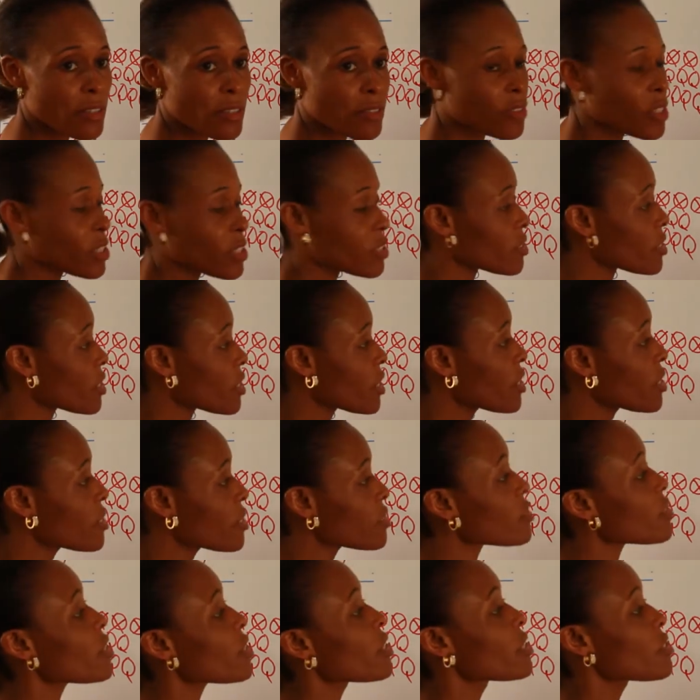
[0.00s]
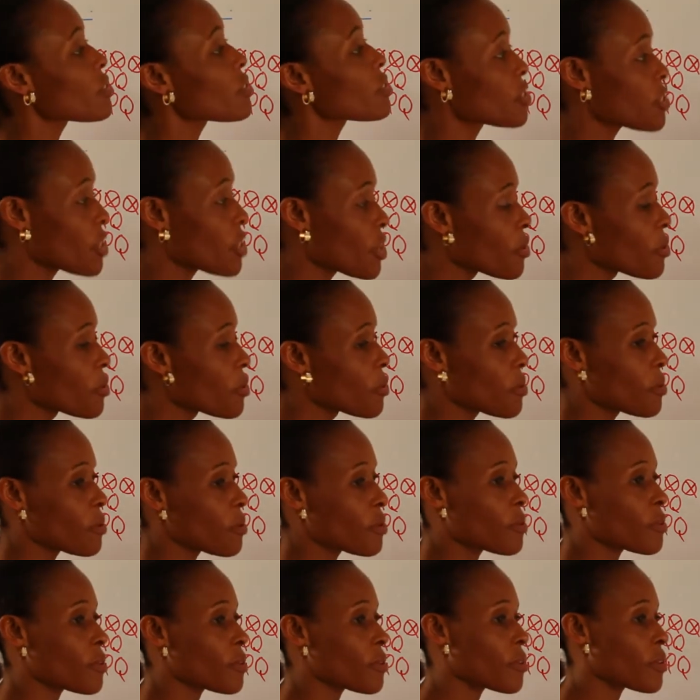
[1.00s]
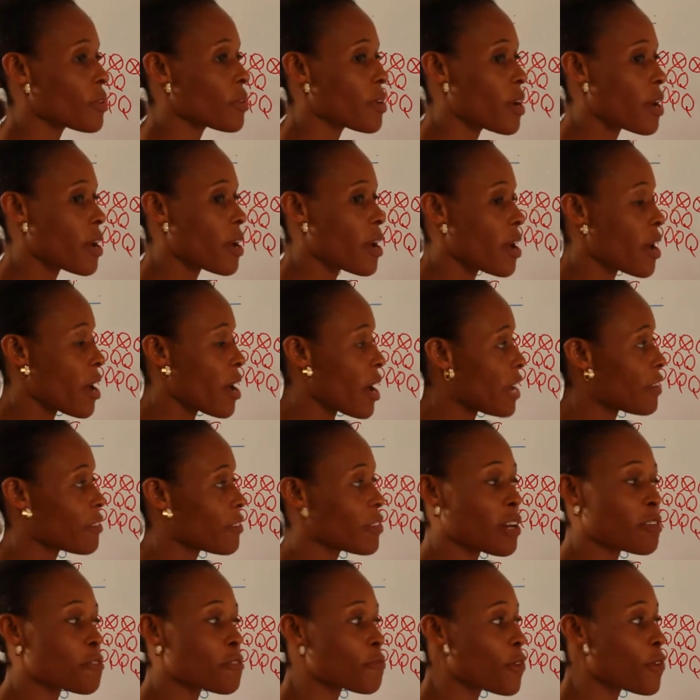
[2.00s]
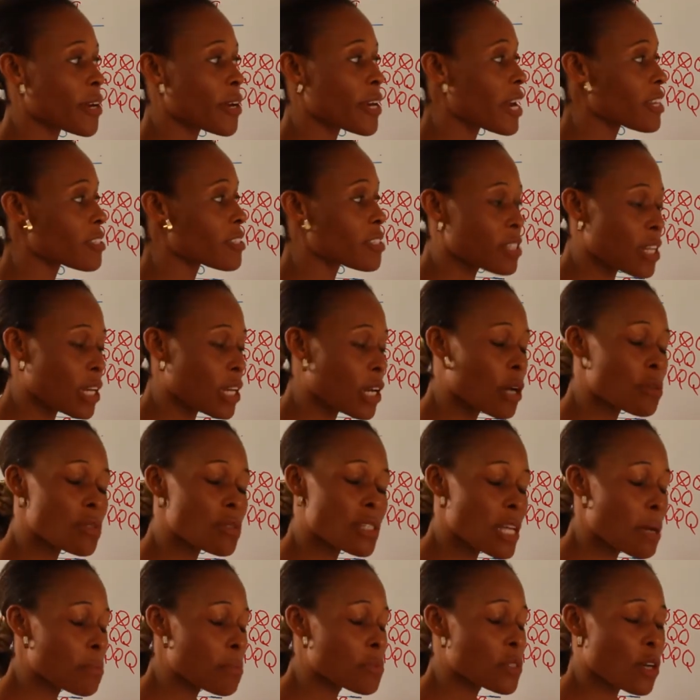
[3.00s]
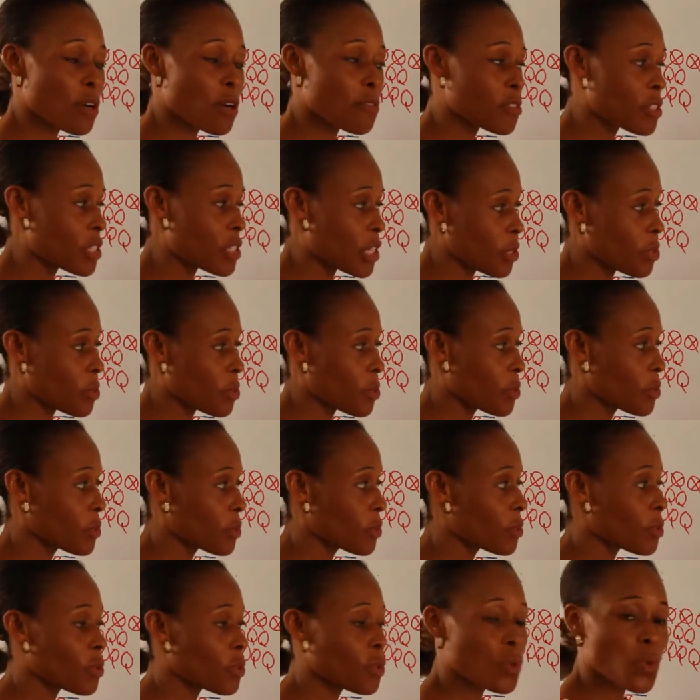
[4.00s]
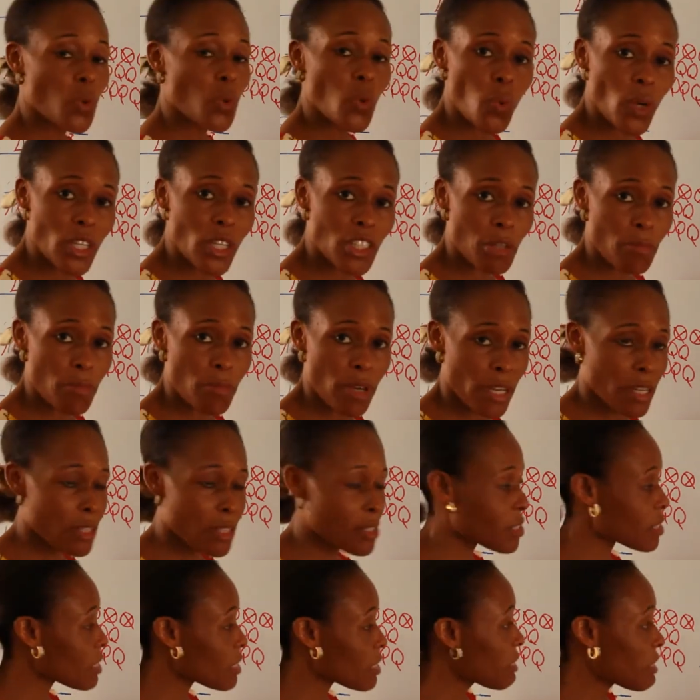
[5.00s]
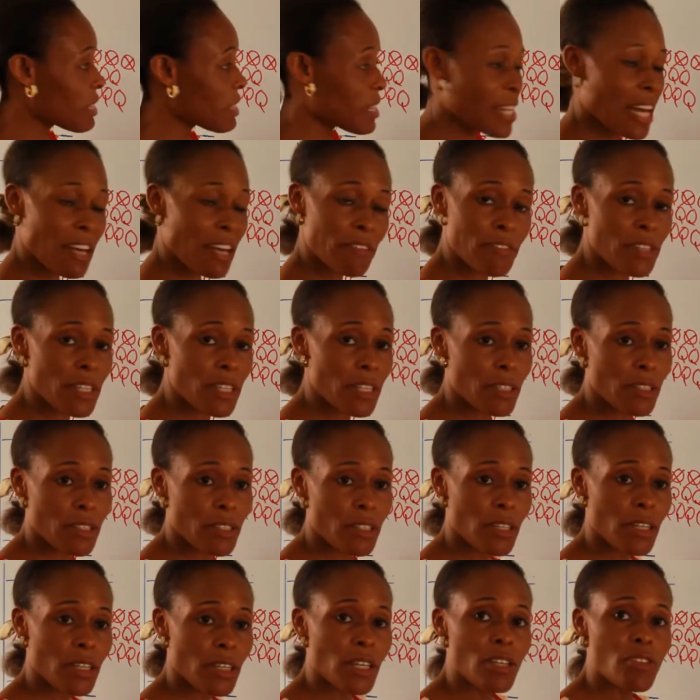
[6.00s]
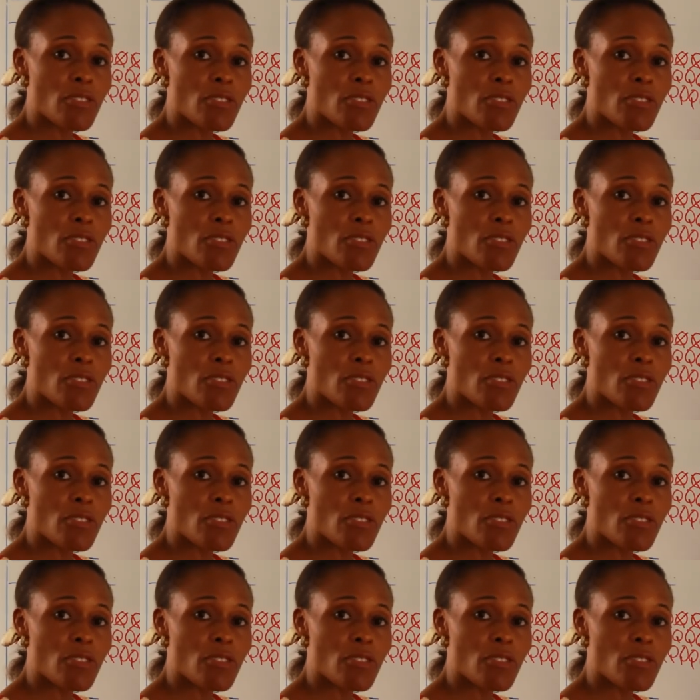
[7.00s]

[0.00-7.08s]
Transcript: This is 0. And don't forget the concept of 0, which means nothing.